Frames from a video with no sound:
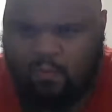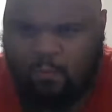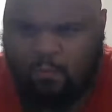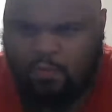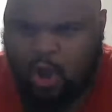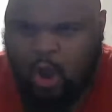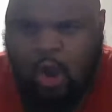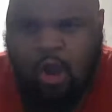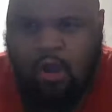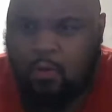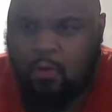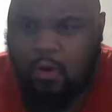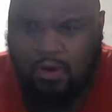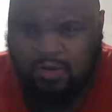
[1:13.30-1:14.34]
dog
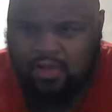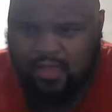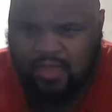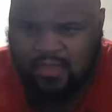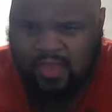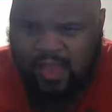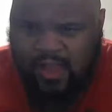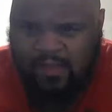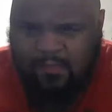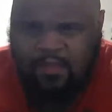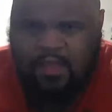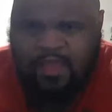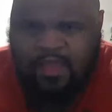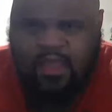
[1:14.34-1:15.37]
person like that,
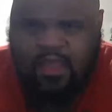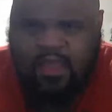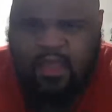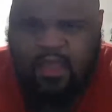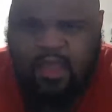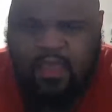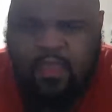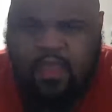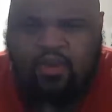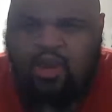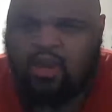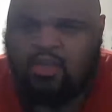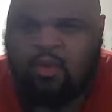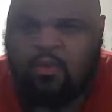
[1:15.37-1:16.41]
and they're
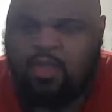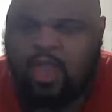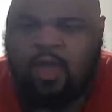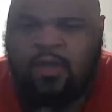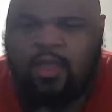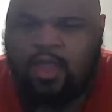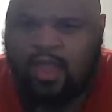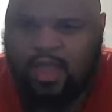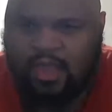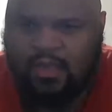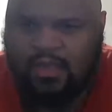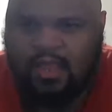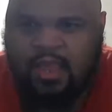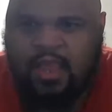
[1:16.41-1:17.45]
trying to say what the hell he
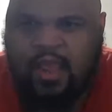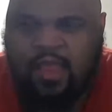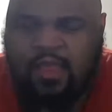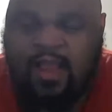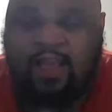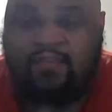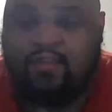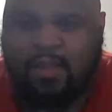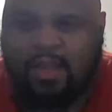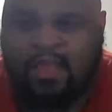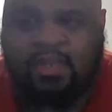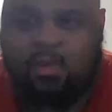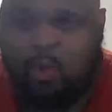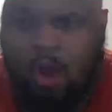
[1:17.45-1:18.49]
is. And the guy's thinking like,
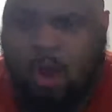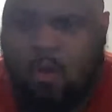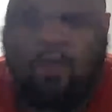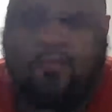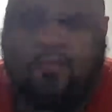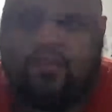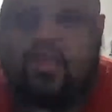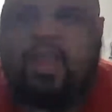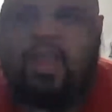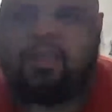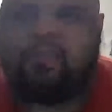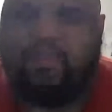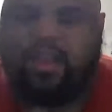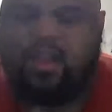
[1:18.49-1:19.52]
is it a werewolf?
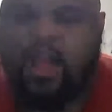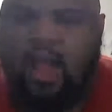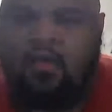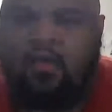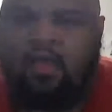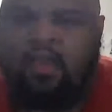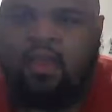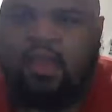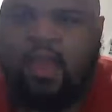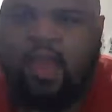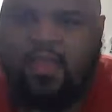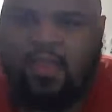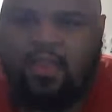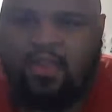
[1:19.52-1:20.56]
He's figured out.
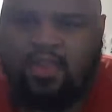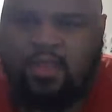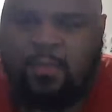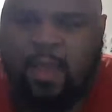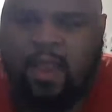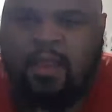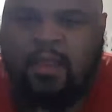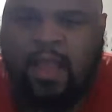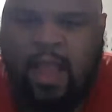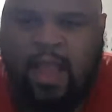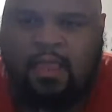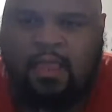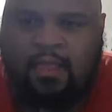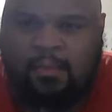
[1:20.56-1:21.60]
And then you see the main guy,
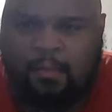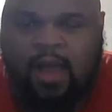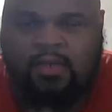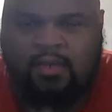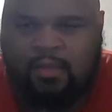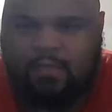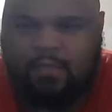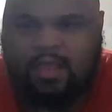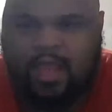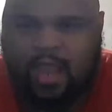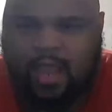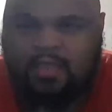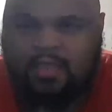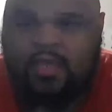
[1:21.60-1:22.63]
like the boss of them, like, hey,
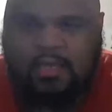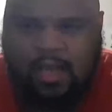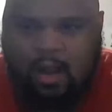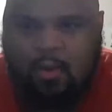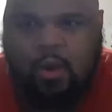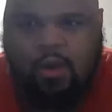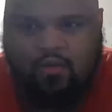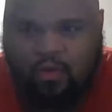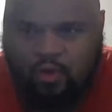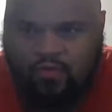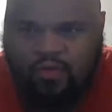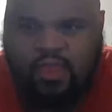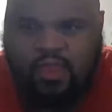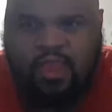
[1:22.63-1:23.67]
he's not a werewolf.
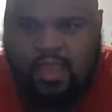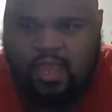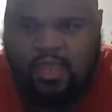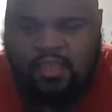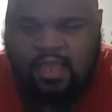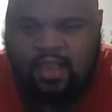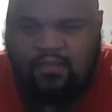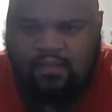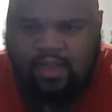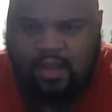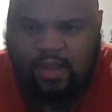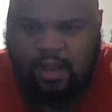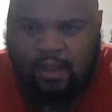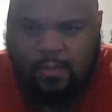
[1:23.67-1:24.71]
He's a
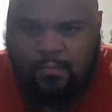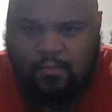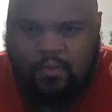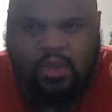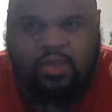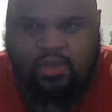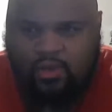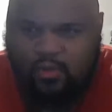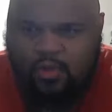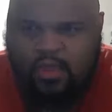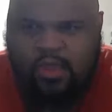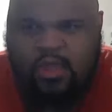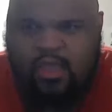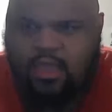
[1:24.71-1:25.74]
freaking weasel.
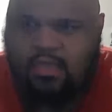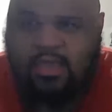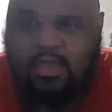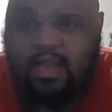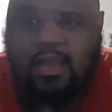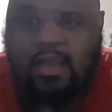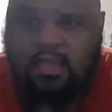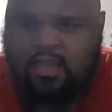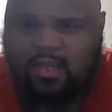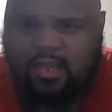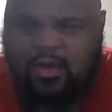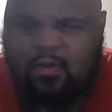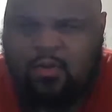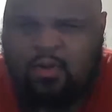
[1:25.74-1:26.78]
He's innocent. He's
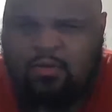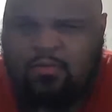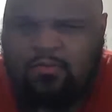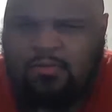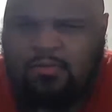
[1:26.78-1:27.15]
like, oh,